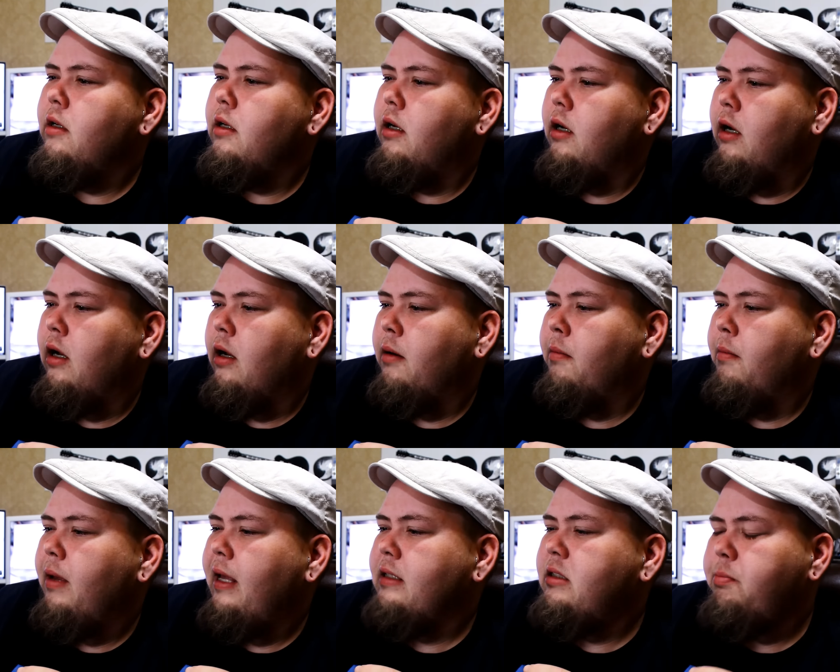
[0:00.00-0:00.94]

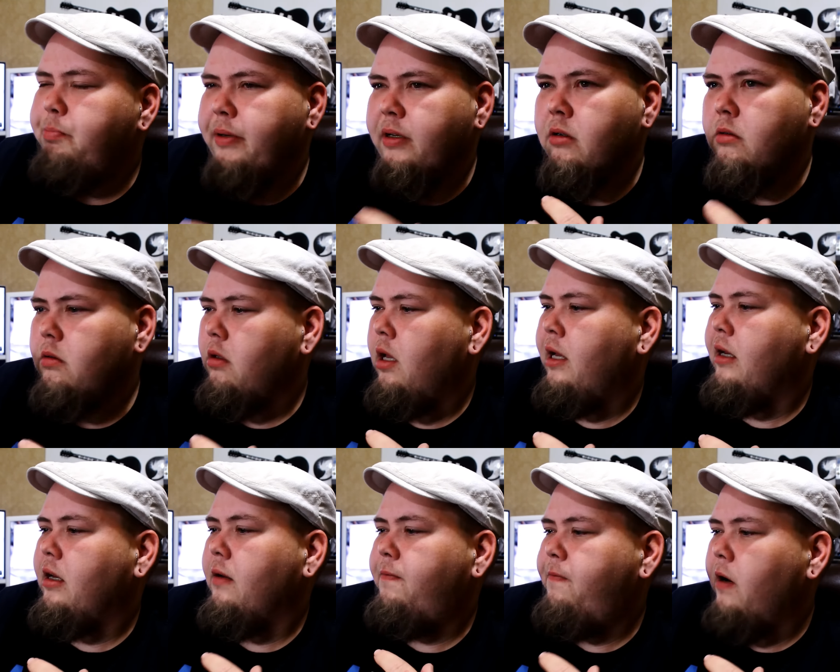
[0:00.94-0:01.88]
It's built
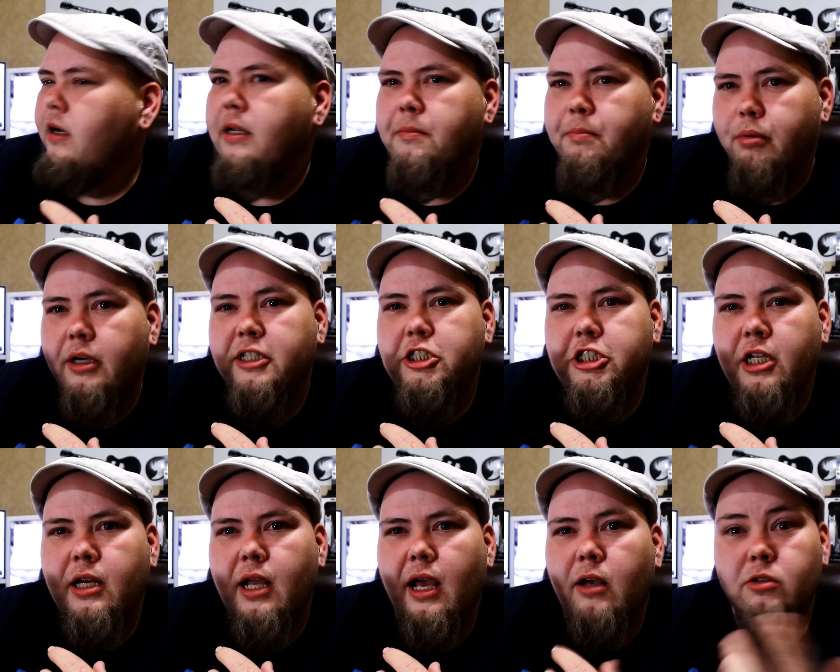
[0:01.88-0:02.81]
like a fucking brick
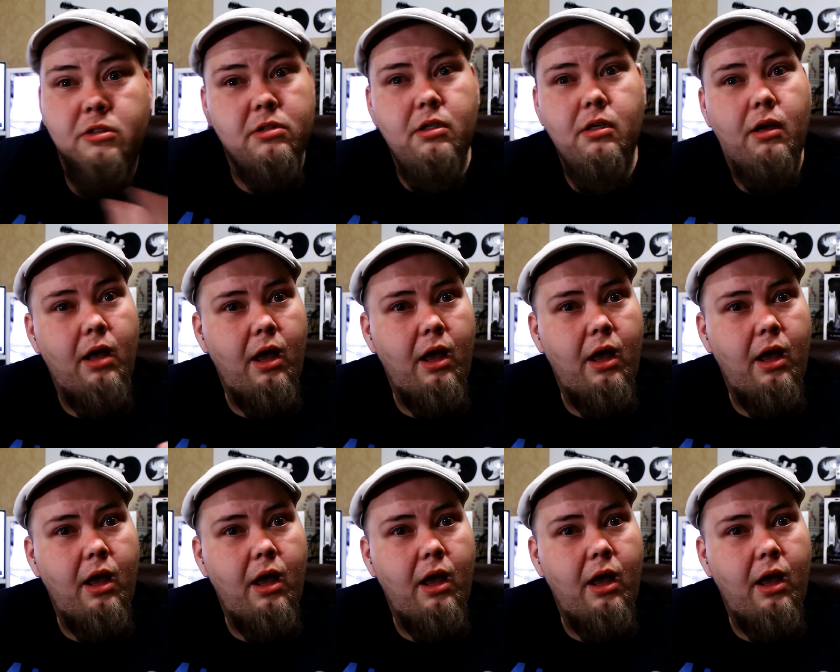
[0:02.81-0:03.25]
shithouse.